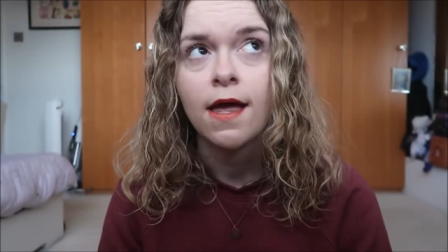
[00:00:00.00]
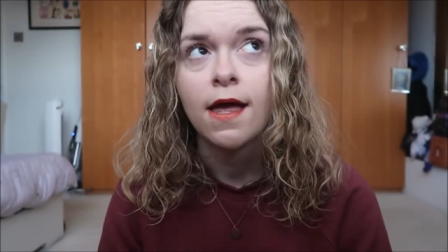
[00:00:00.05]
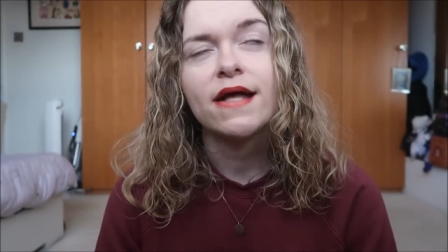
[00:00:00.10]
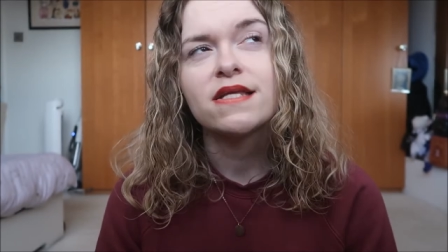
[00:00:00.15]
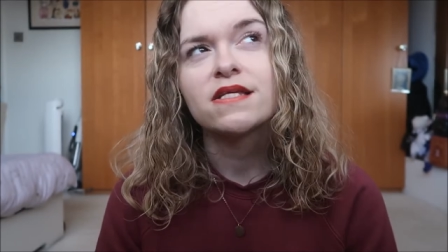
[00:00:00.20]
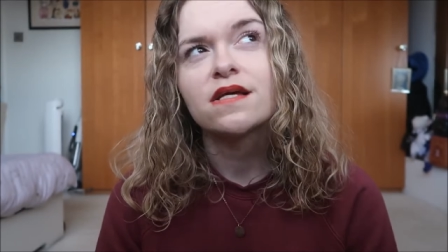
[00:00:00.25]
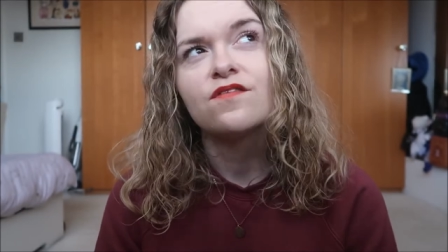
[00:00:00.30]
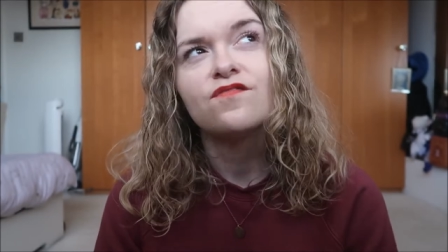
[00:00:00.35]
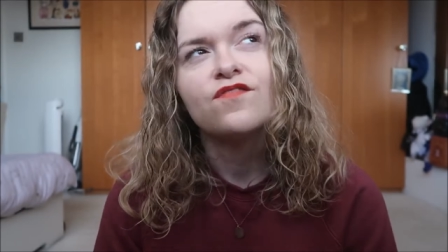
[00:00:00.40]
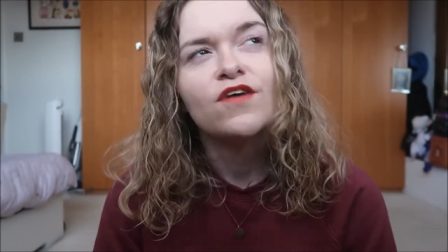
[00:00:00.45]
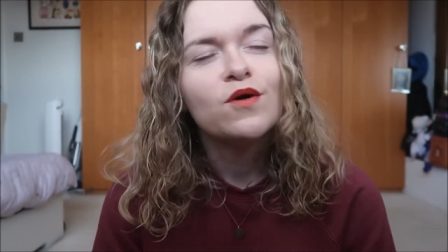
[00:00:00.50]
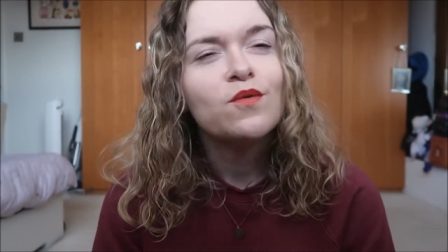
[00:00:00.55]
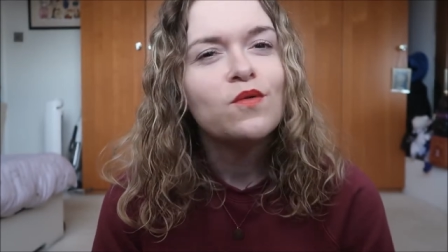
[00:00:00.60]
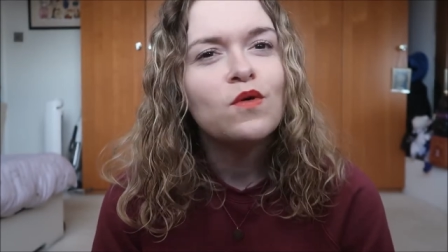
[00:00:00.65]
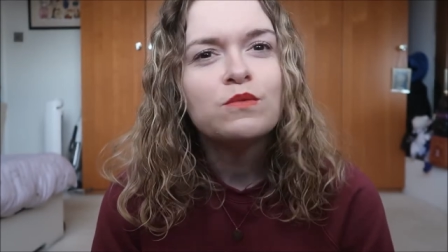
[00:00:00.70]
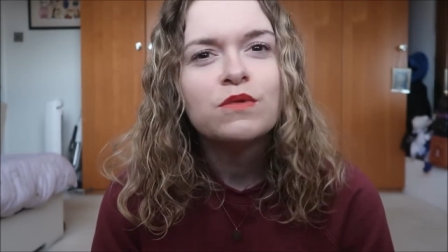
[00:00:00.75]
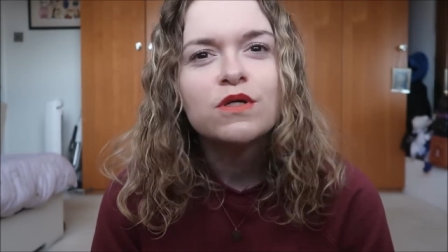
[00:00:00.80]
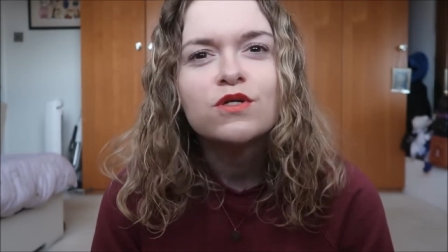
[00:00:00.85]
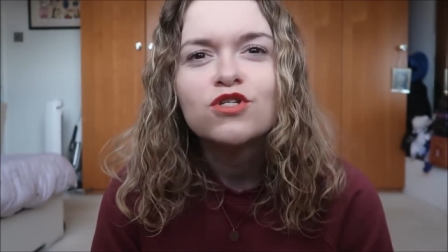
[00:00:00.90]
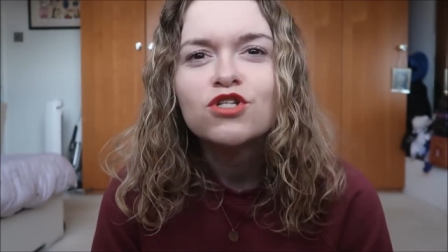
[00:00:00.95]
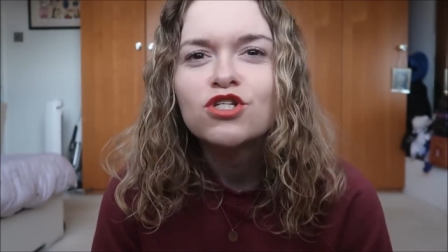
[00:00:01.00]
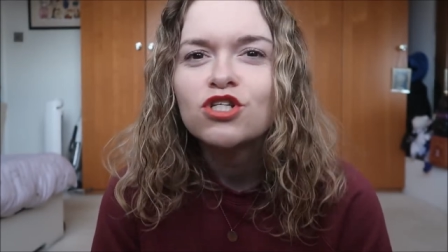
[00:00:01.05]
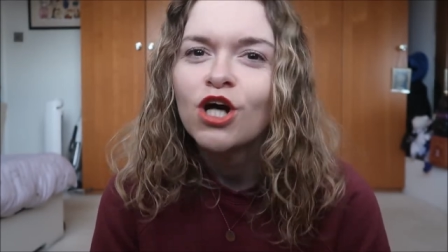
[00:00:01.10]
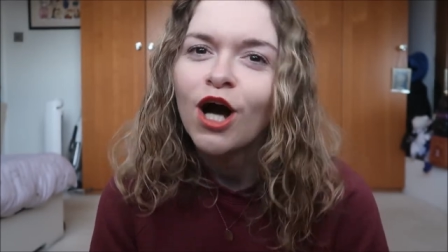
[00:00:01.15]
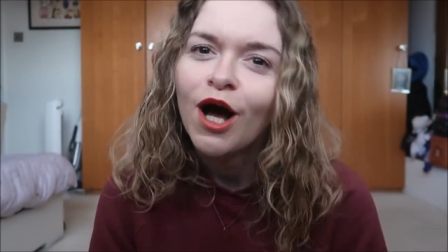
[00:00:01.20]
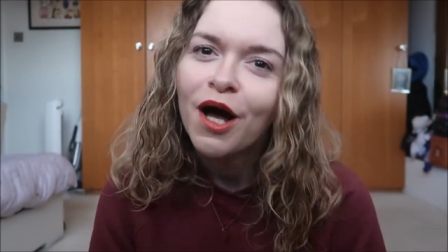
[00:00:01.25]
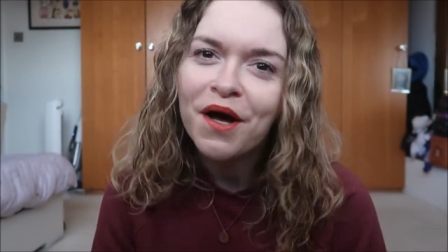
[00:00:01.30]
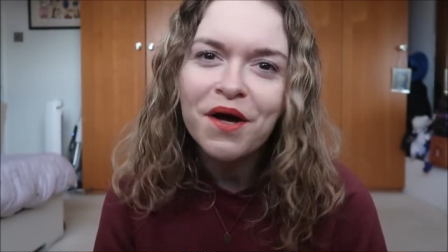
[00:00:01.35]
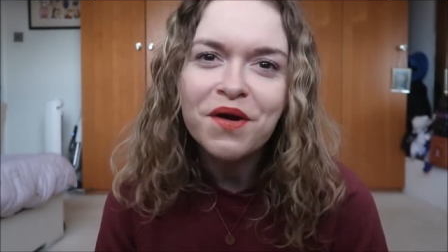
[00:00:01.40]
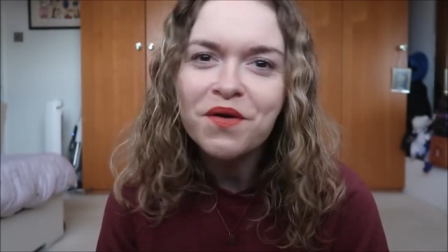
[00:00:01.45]
and I felt almost
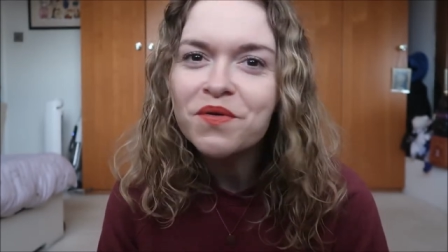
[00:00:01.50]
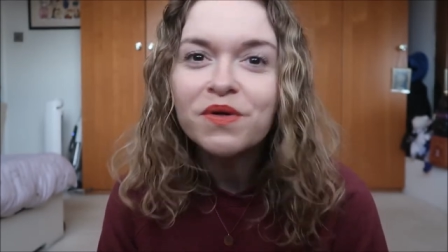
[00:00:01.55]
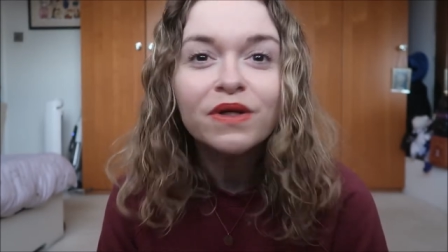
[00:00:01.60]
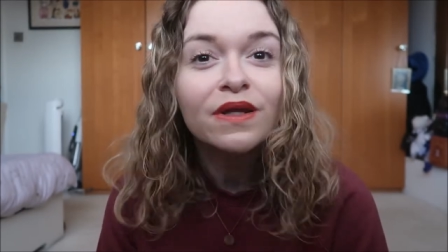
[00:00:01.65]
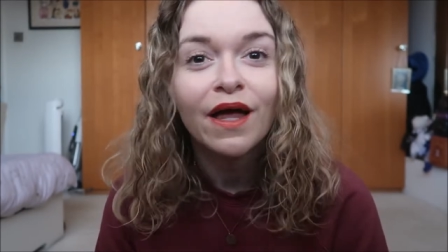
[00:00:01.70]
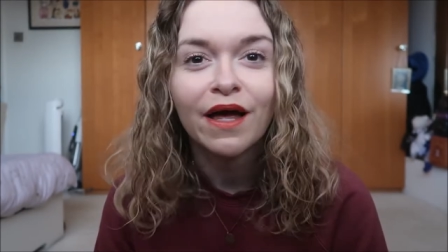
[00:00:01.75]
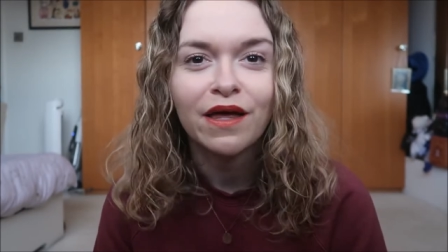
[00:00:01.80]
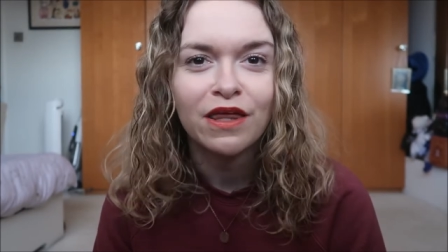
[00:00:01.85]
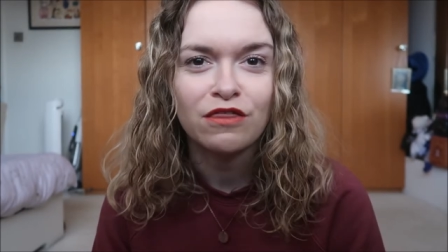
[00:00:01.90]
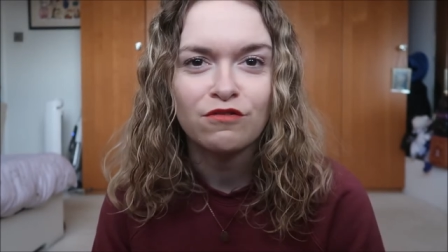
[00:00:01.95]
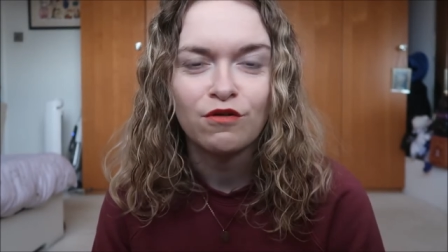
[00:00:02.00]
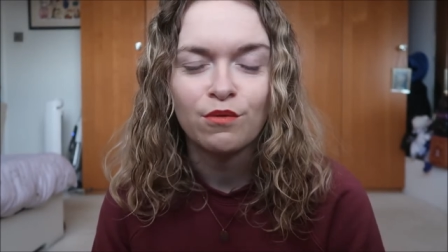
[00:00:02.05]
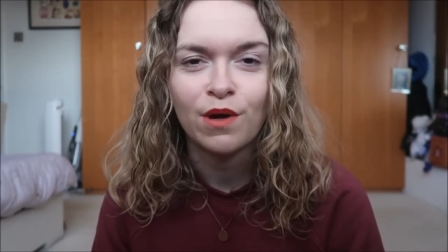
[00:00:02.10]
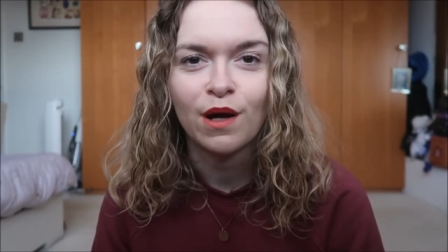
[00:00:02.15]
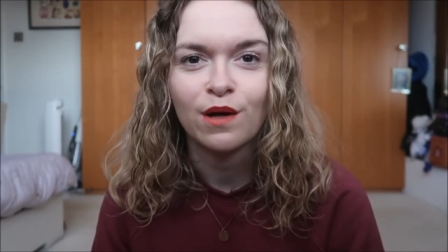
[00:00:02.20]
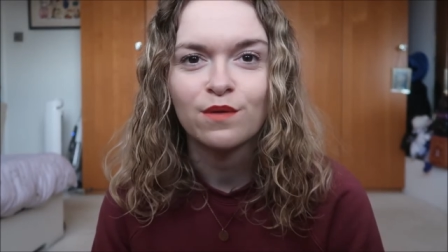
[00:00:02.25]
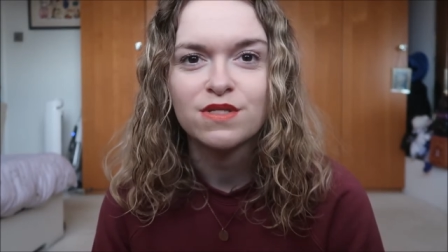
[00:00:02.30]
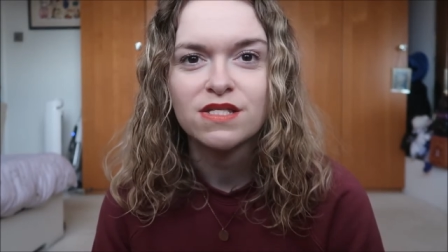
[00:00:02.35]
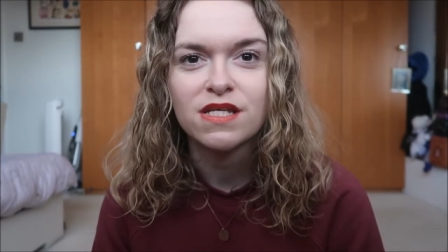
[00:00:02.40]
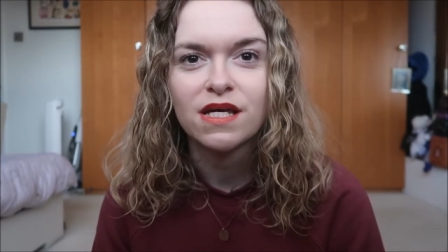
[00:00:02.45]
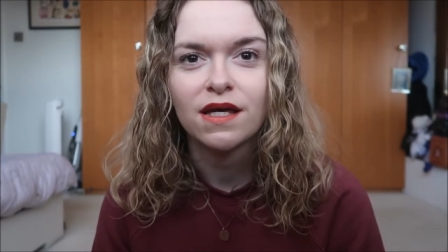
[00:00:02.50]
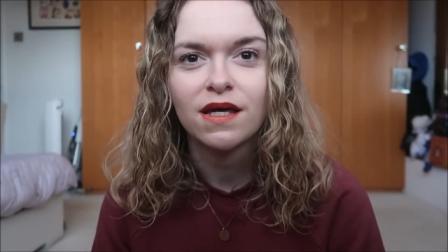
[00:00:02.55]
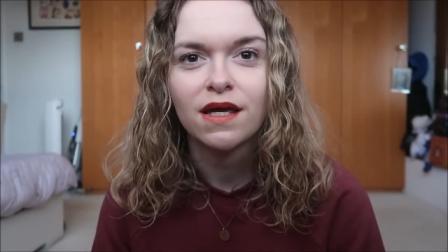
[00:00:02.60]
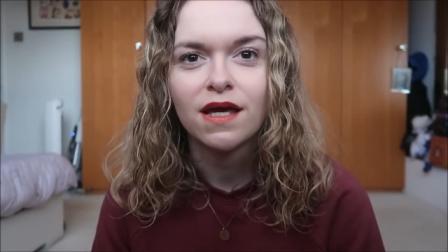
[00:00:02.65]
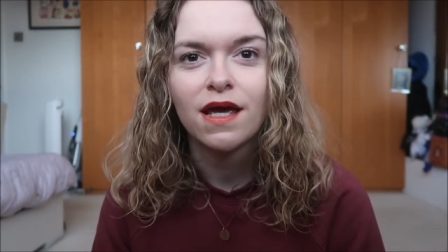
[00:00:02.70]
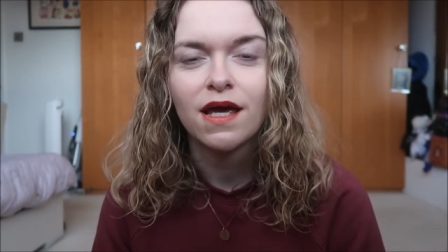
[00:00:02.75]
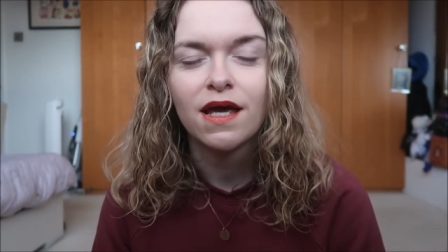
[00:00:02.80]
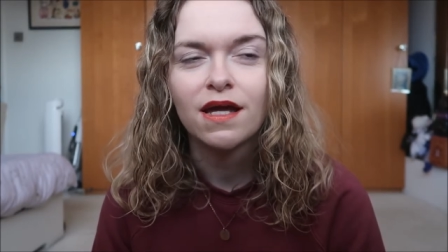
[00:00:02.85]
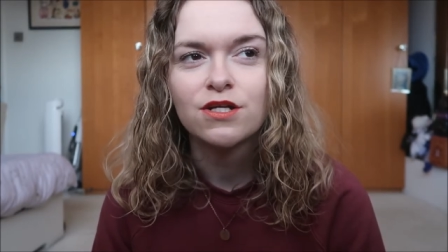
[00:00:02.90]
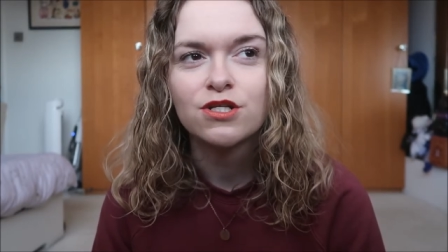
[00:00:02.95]
childlike throughout it.
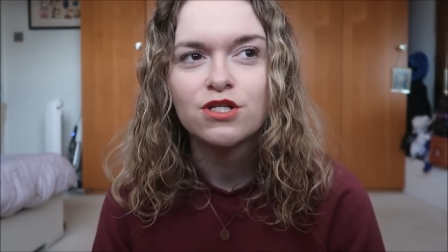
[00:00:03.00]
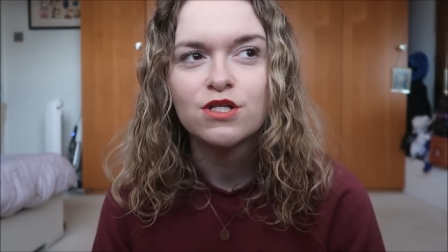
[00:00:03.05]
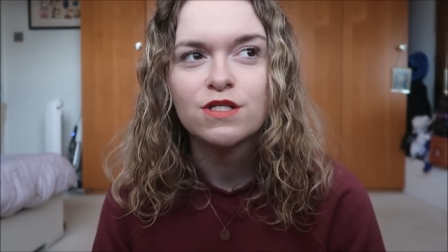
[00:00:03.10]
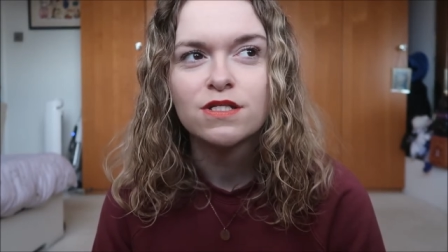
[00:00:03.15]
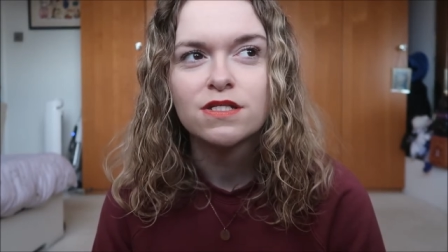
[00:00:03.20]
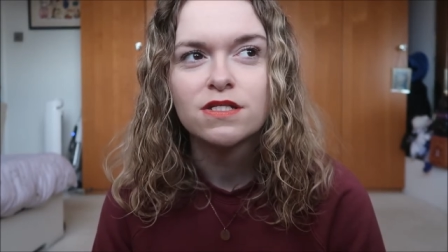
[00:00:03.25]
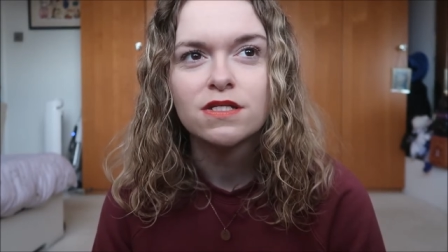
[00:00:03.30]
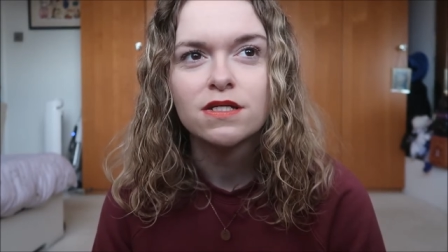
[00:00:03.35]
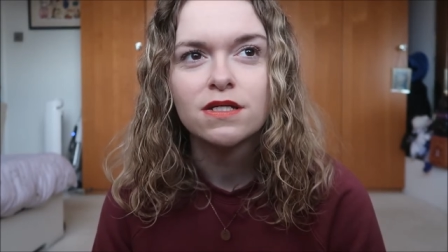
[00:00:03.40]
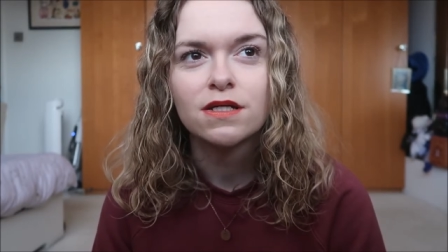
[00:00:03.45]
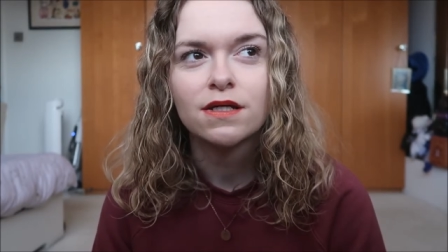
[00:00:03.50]
It just